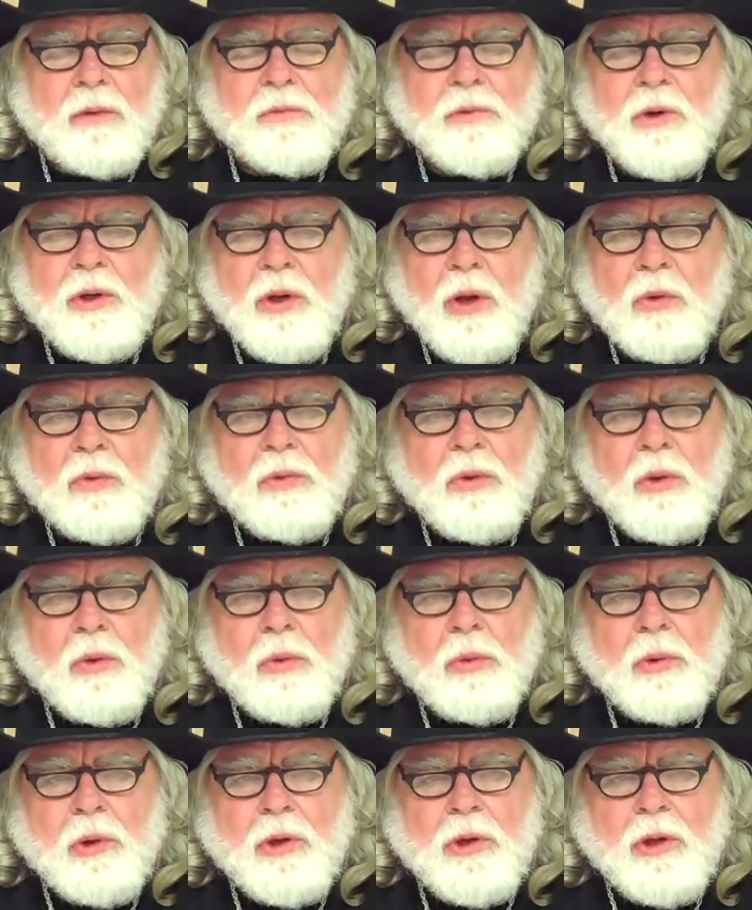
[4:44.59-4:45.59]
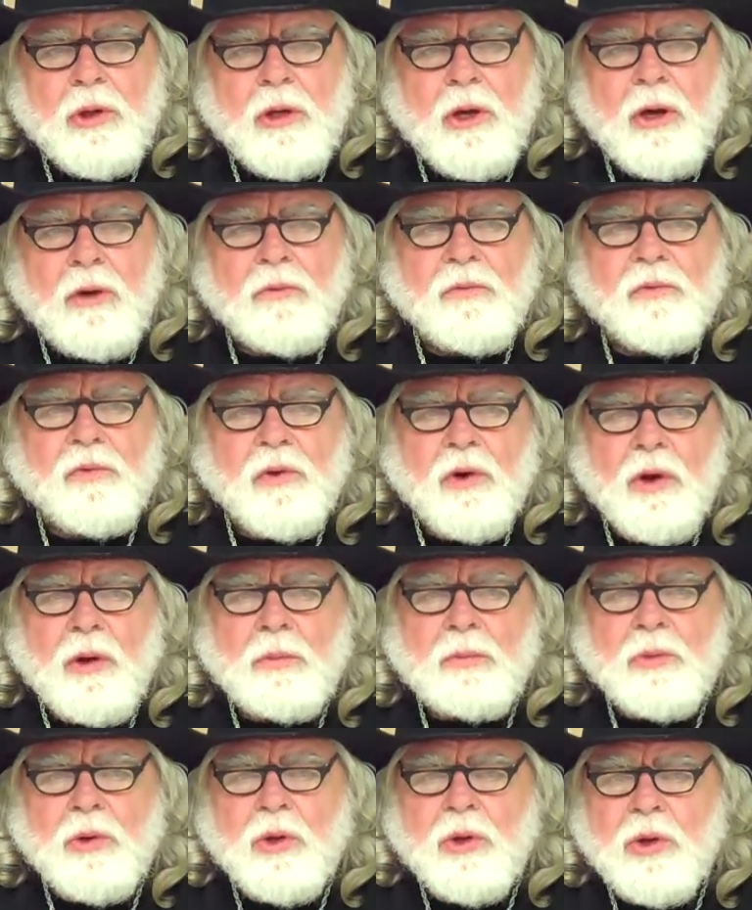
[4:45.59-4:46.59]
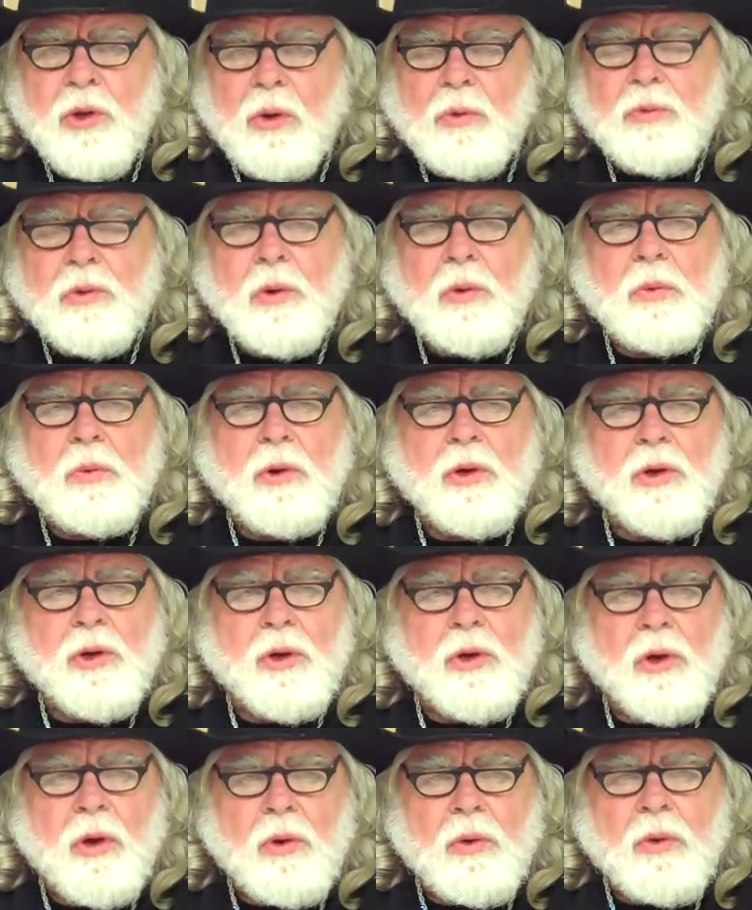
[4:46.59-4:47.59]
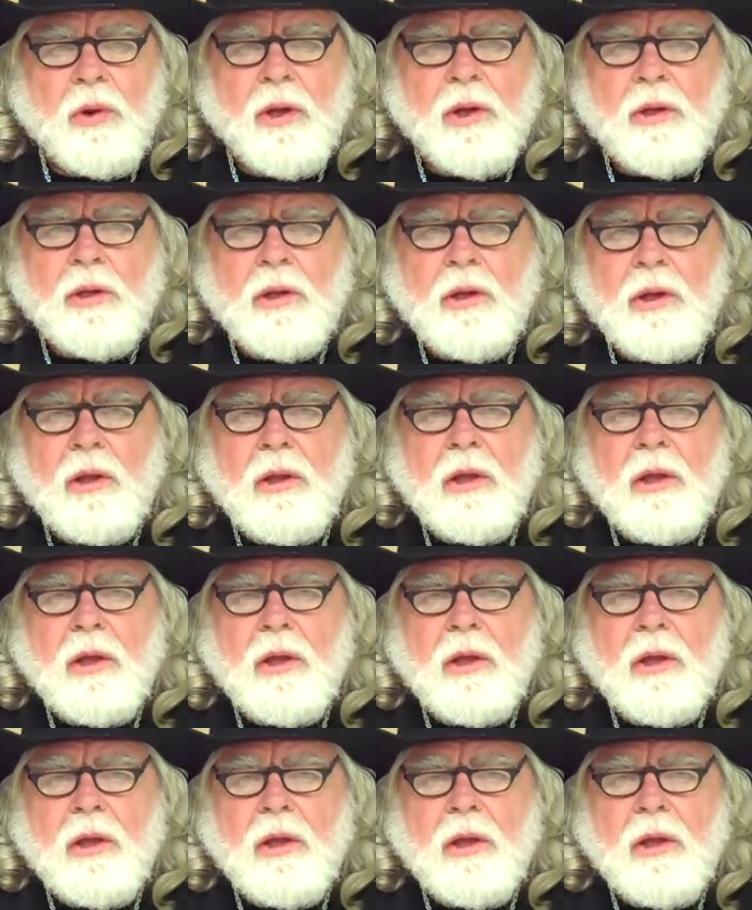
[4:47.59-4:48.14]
if you don't know where you come from, you don't know where you're going.